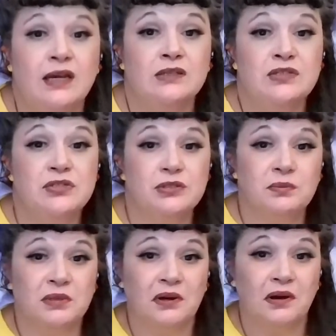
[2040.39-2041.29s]
stupid
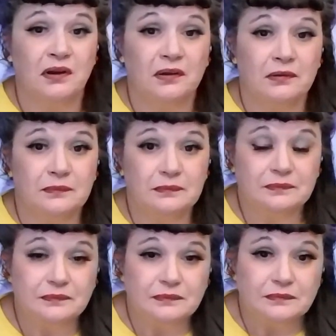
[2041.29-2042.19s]
girl,
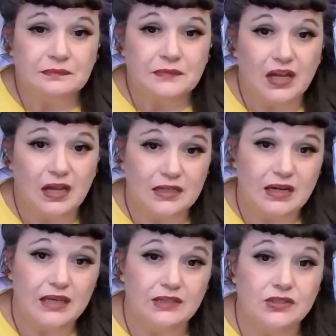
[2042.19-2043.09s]
I'd
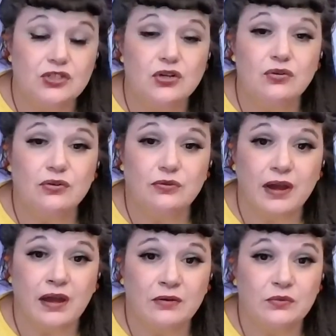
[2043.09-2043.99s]
kind of joke
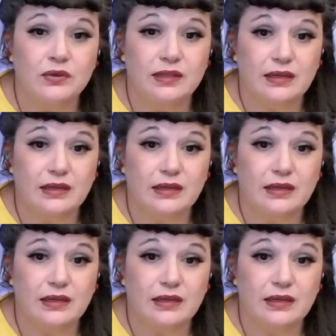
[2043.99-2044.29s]
around with it,